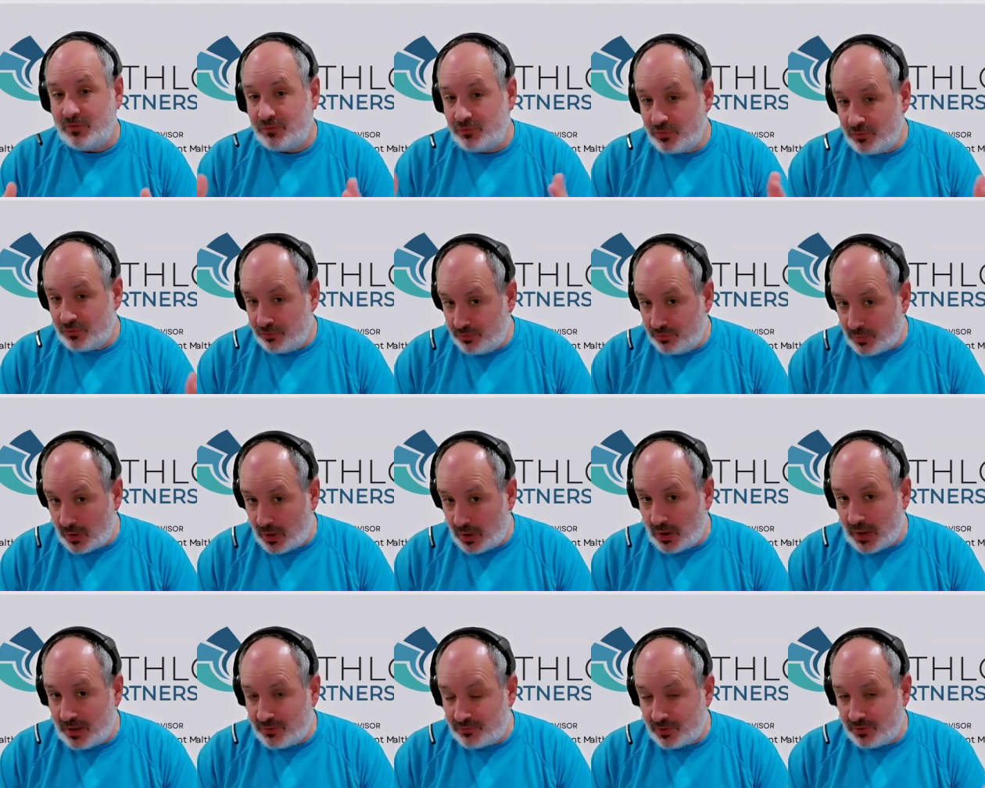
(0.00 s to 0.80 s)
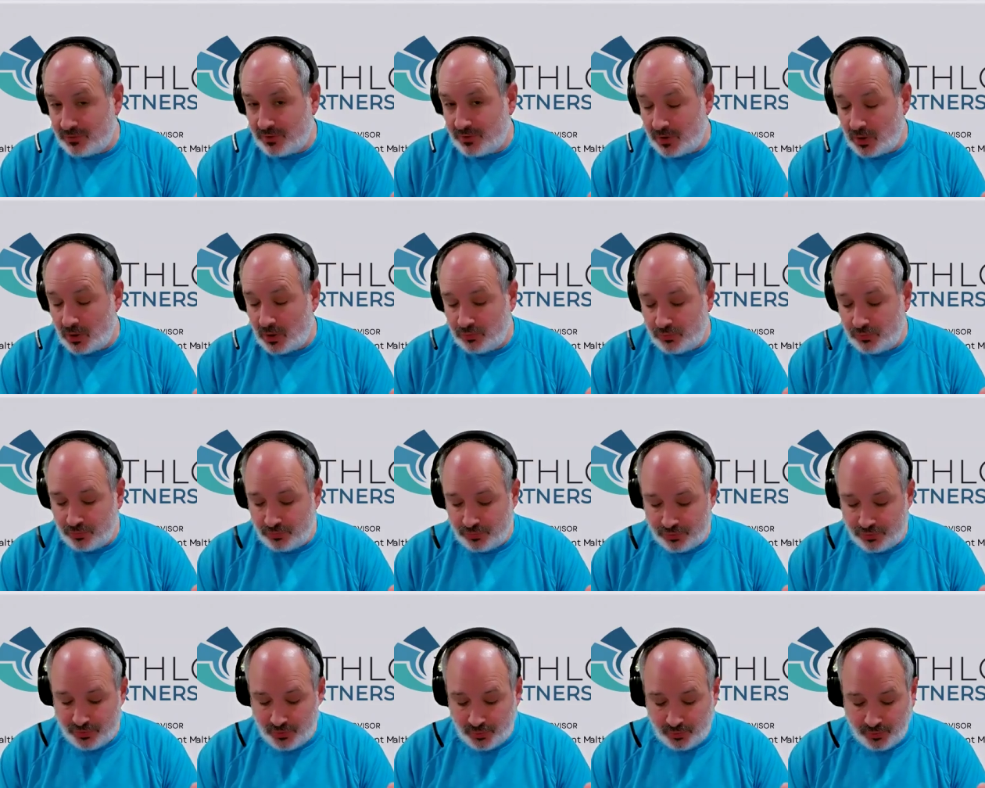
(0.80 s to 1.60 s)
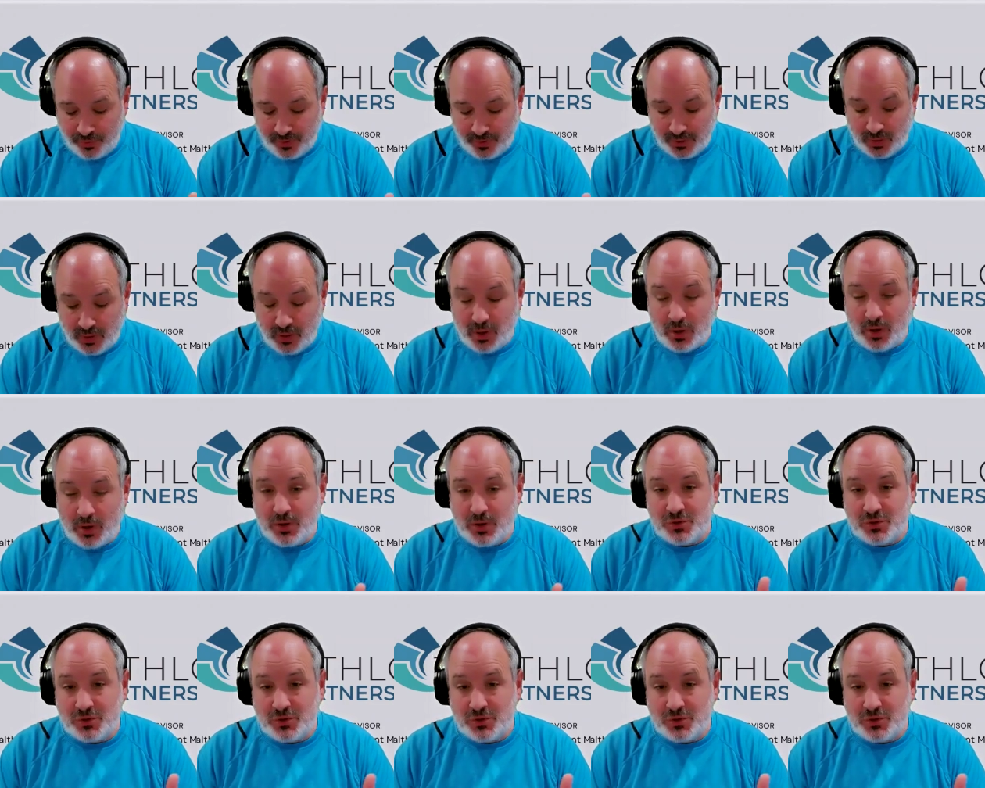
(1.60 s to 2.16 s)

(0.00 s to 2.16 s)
It's, as I said, under 30.